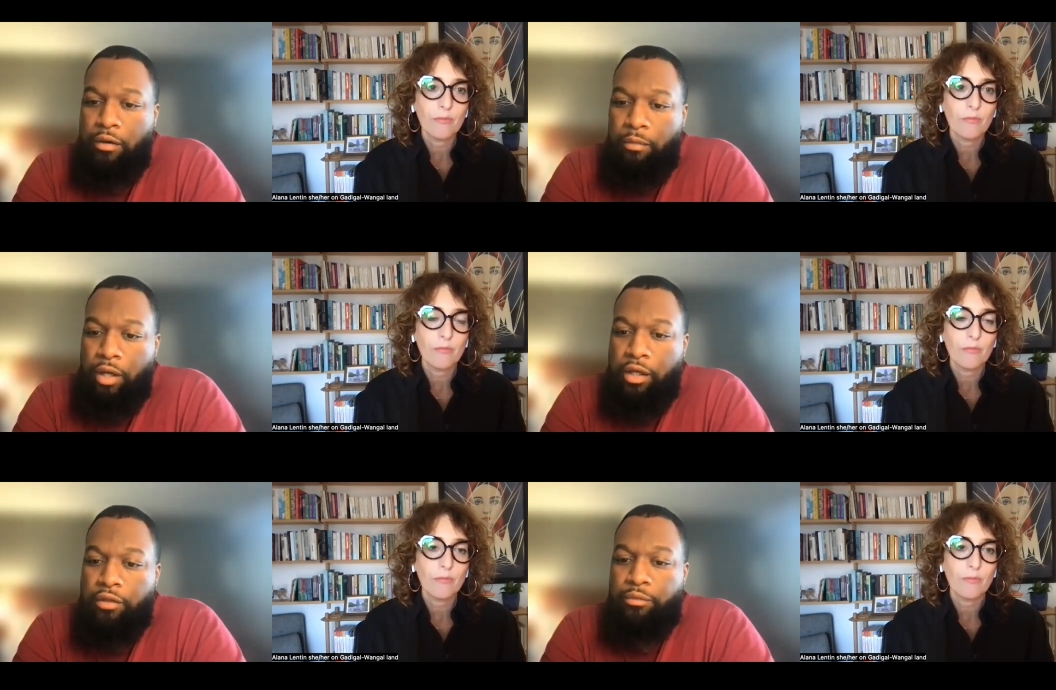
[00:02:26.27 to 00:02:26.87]

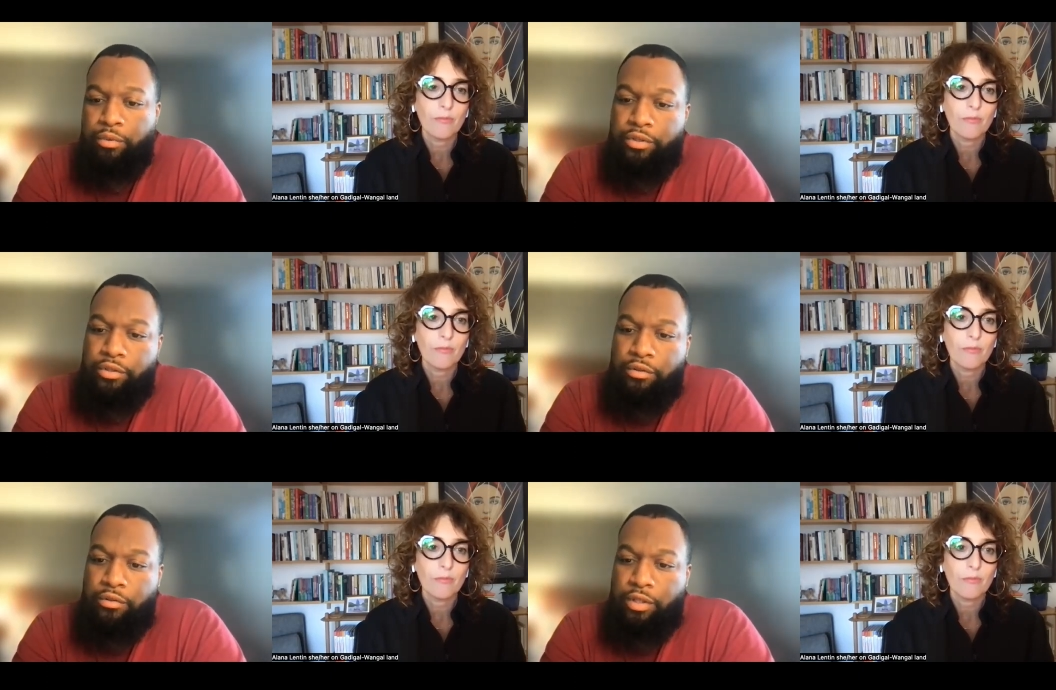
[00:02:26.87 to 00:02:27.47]
Speaker 1: another
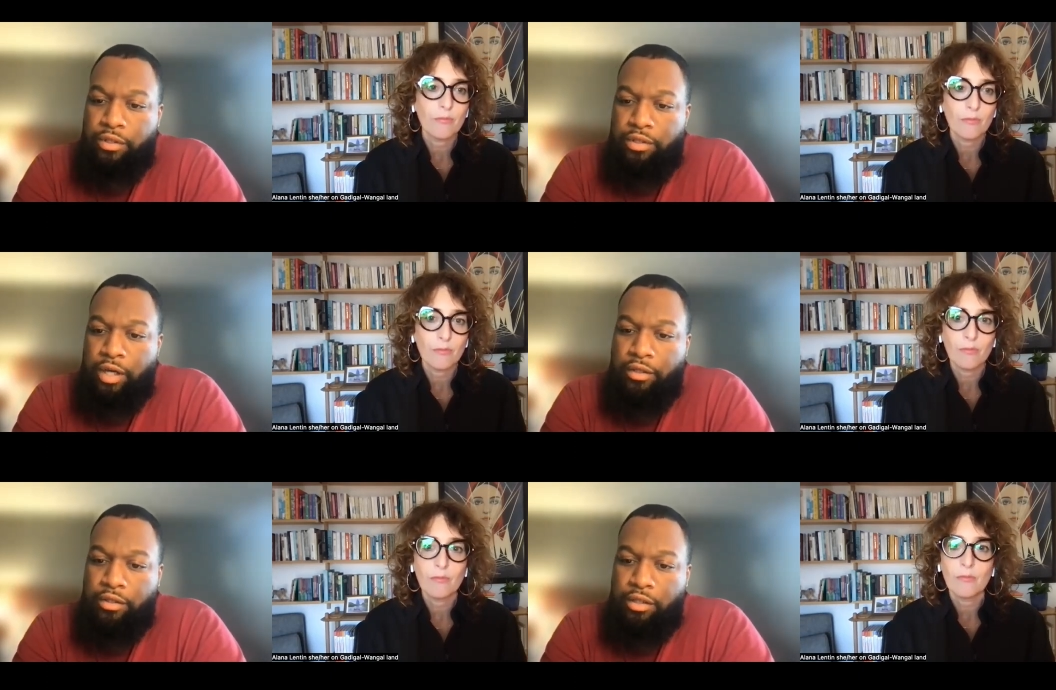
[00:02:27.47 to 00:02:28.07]
prisoner
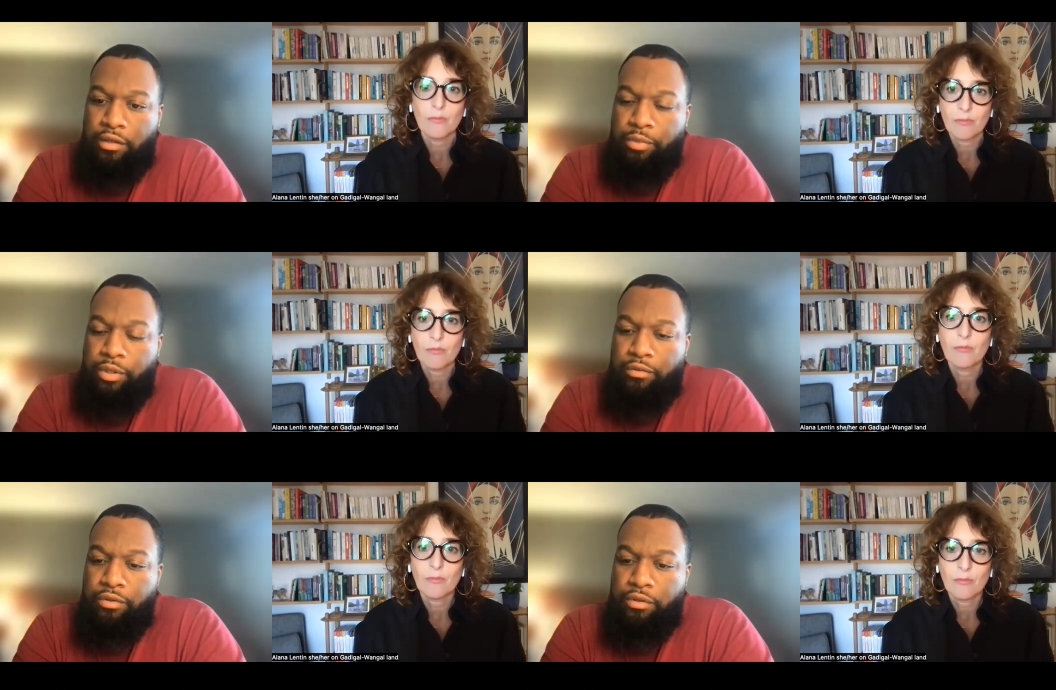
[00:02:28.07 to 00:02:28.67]
inside the uh,
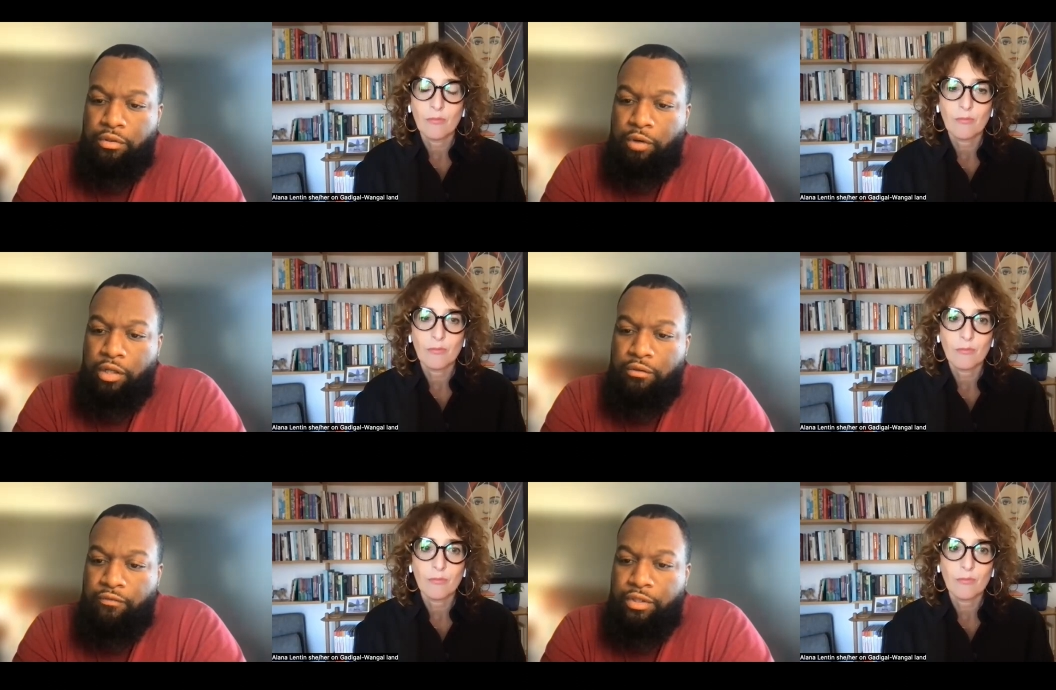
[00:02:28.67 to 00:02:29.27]
Pendleton
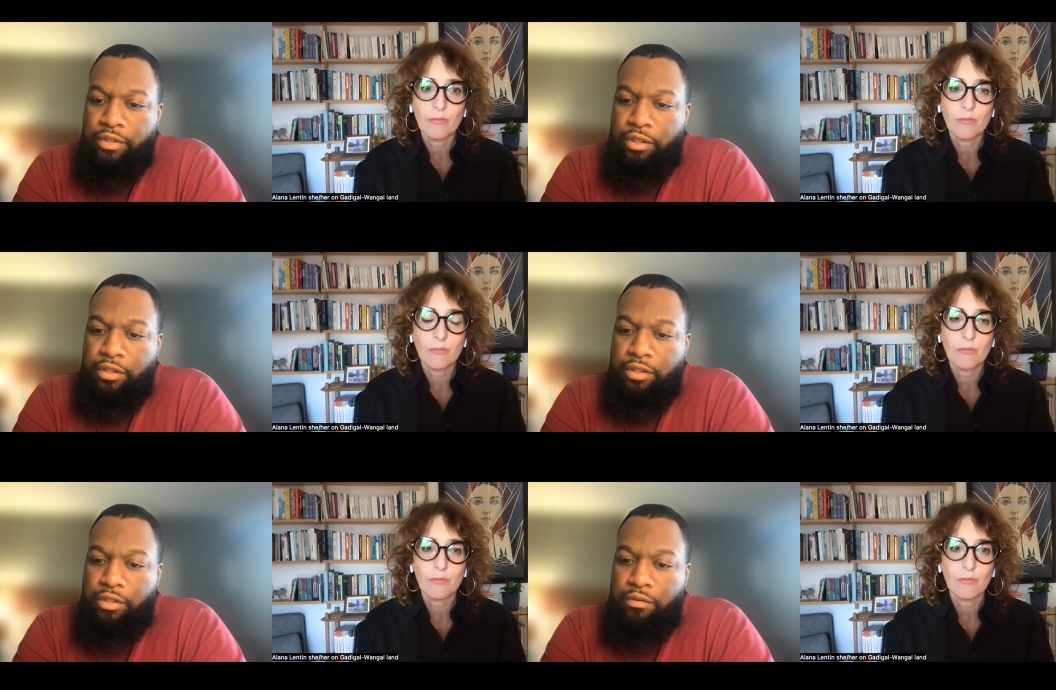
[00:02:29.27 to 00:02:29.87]
Correctional
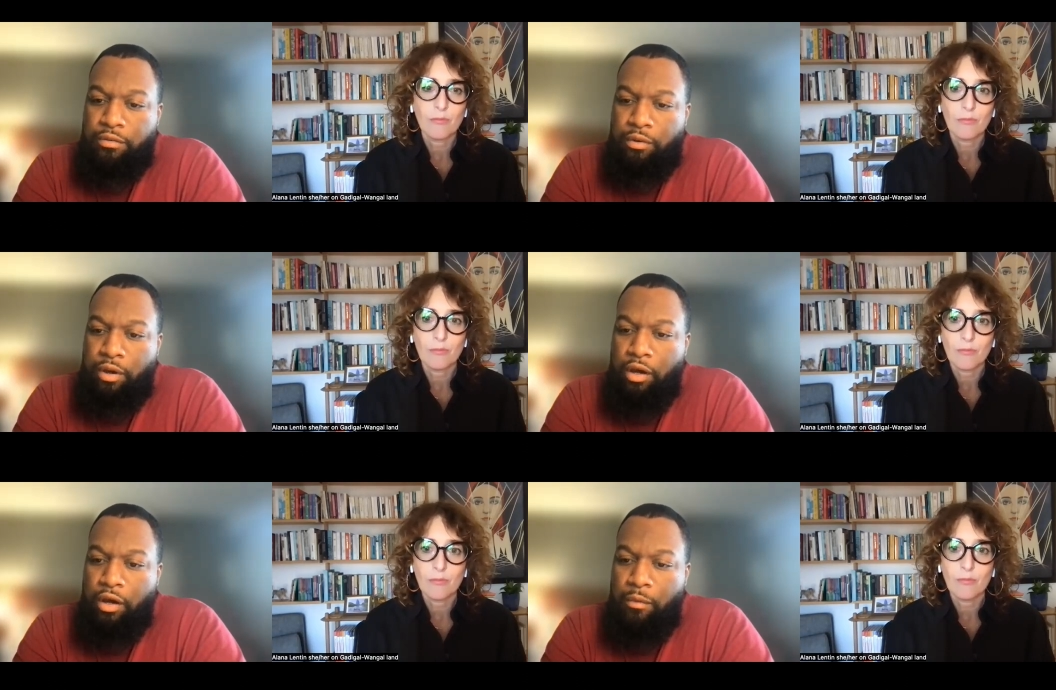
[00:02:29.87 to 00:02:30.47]
Facility
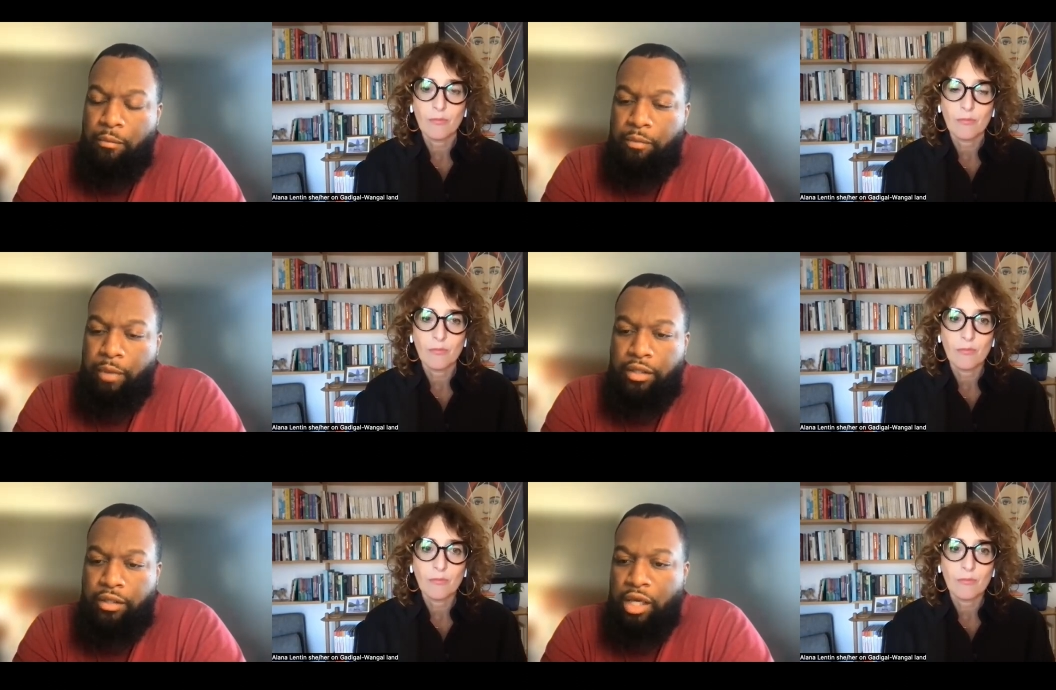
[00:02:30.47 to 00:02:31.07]
um, by the
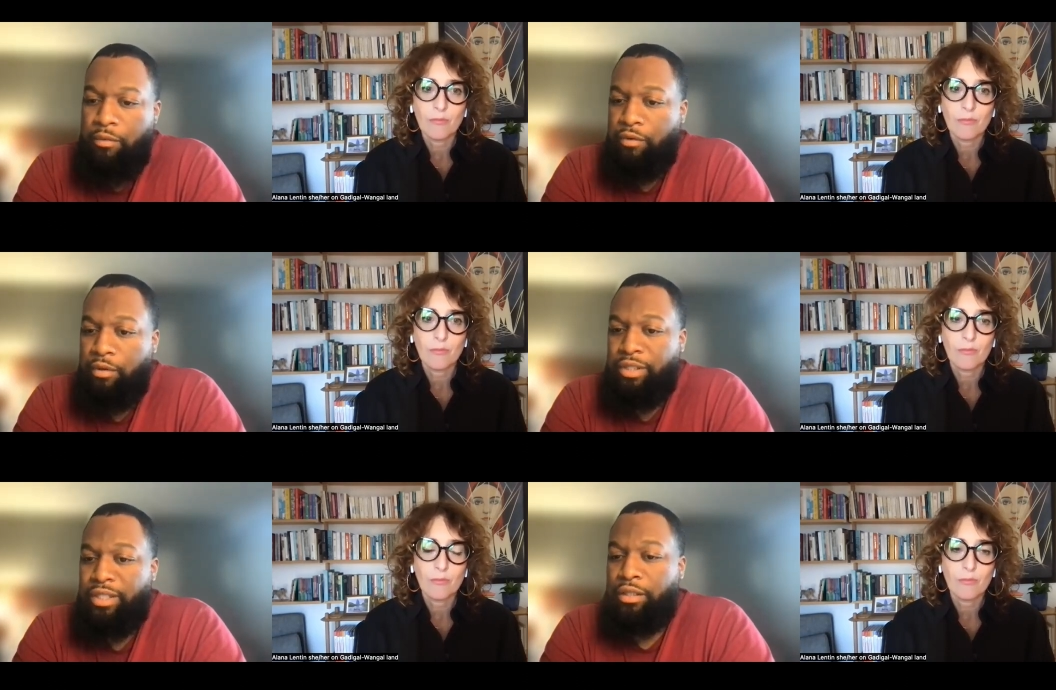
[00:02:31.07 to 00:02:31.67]
name of uh,
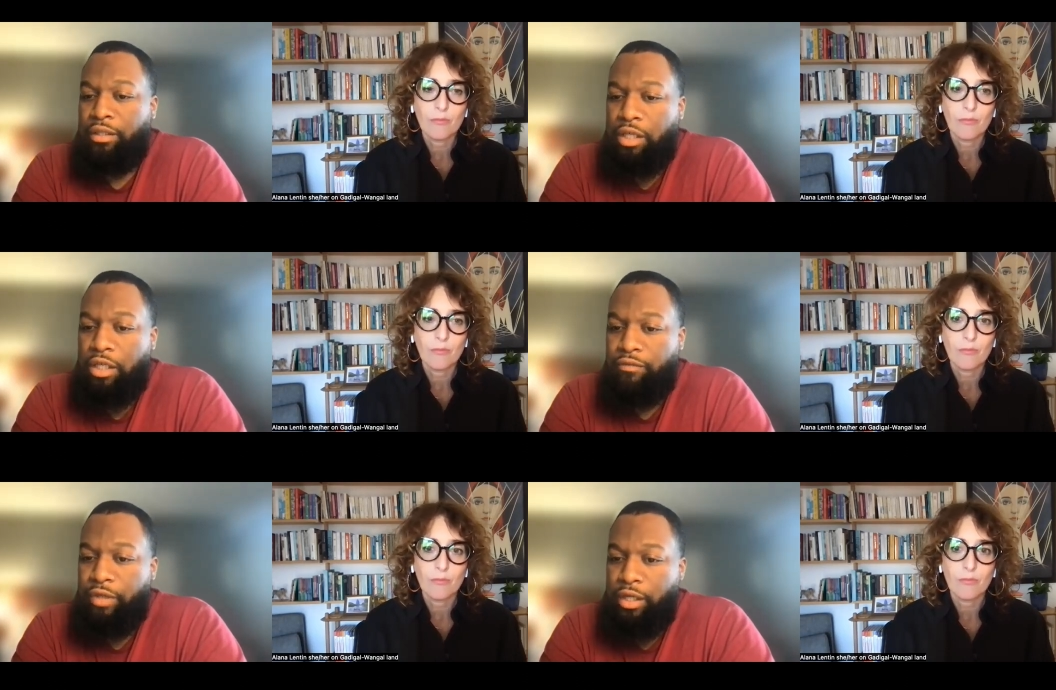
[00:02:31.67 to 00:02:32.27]
Lincoln Love,
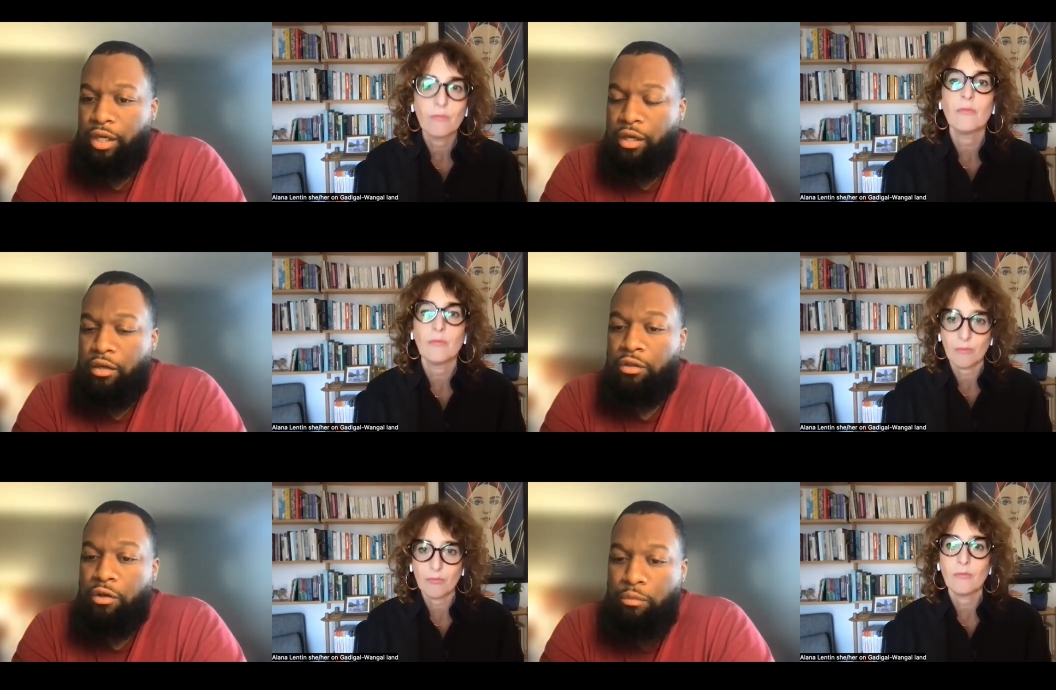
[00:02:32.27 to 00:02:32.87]
aka
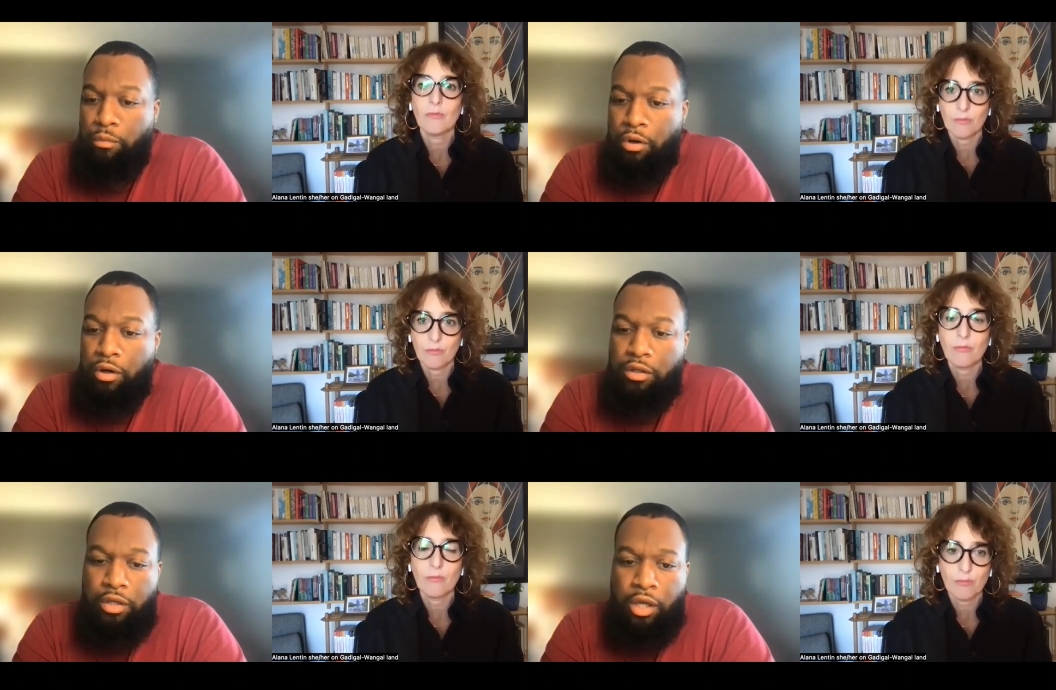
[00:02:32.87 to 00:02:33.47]
Lokmar.
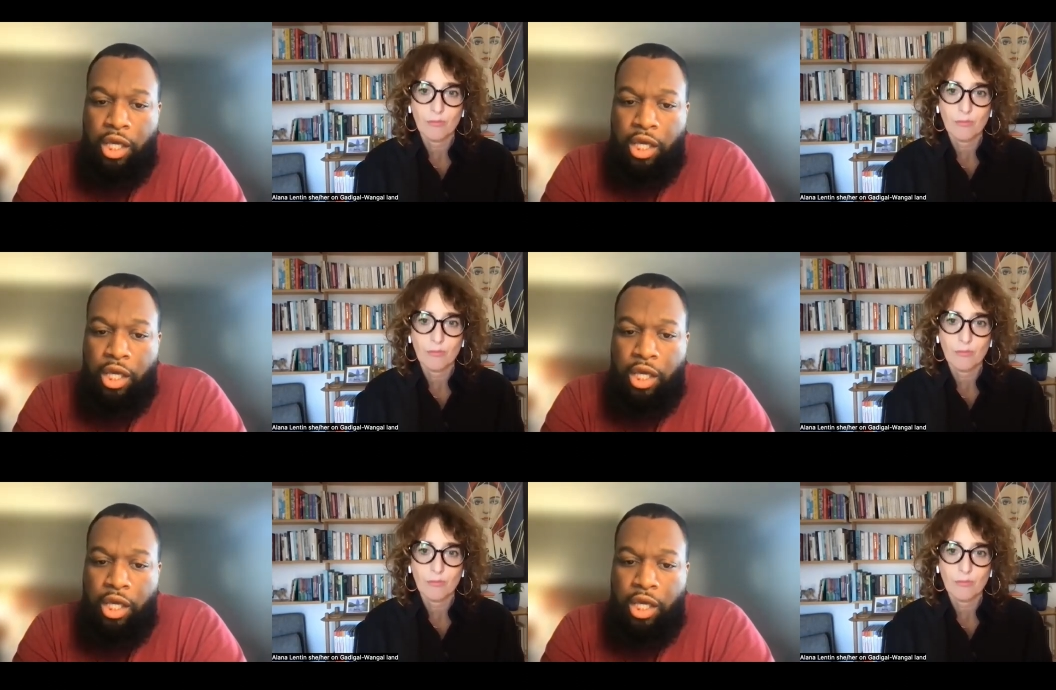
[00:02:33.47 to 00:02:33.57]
